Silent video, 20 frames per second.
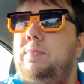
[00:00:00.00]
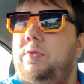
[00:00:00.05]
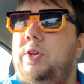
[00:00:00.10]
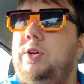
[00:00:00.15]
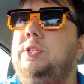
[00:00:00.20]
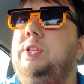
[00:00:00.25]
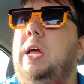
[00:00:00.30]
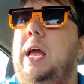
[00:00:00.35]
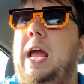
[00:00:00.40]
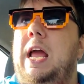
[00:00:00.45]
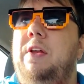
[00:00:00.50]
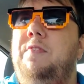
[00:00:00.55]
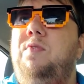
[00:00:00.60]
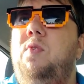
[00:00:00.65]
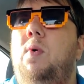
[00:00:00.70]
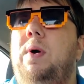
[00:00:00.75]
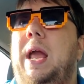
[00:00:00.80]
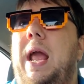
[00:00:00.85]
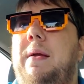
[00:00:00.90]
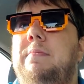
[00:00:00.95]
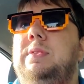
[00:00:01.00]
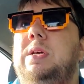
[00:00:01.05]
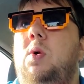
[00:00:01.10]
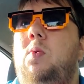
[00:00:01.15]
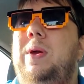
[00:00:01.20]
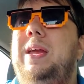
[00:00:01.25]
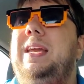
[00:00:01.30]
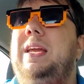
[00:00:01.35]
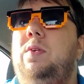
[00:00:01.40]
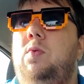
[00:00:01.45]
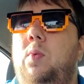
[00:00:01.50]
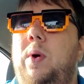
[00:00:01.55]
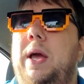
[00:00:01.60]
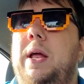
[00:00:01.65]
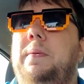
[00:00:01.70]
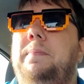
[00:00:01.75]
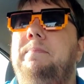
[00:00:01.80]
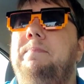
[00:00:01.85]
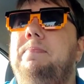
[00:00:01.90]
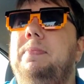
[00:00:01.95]
there's a handful of games that we can
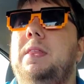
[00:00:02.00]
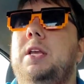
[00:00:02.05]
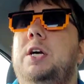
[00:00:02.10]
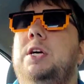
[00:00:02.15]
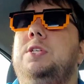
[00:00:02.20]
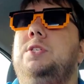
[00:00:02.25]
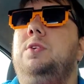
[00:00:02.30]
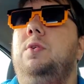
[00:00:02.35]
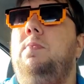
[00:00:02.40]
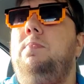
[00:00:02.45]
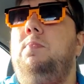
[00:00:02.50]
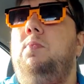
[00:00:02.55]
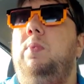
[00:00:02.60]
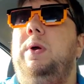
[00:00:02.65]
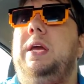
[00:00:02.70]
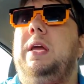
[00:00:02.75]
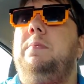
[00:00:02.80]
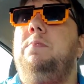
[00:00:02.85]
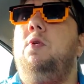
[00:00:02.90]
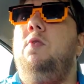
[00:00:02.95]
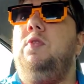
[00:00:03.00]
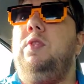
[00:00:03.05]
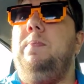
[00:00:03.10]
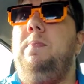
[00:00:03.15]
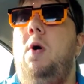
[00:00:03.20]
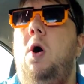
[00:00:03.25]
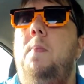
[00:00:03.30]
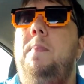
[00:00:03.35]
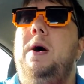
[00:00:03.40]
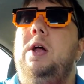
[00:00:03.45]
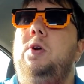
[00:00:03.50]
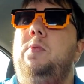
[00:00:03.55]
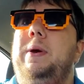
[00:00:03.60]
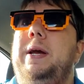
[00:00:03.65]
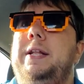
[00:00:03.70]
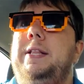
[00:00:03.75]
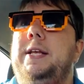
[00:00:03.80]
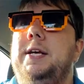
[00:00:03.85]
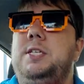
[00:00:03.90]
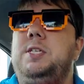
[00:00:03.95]
win because we can move the ball better than
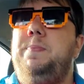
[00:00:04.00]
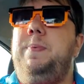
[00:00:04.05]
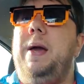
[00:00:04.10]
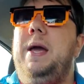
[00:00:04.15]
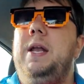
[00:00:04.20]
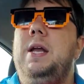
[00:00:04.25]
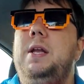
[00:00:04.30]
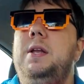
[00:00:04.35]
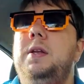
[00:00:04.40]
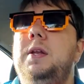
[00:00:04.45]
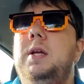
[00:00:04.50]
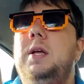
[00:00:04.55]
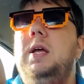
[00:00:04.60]
we anticipated.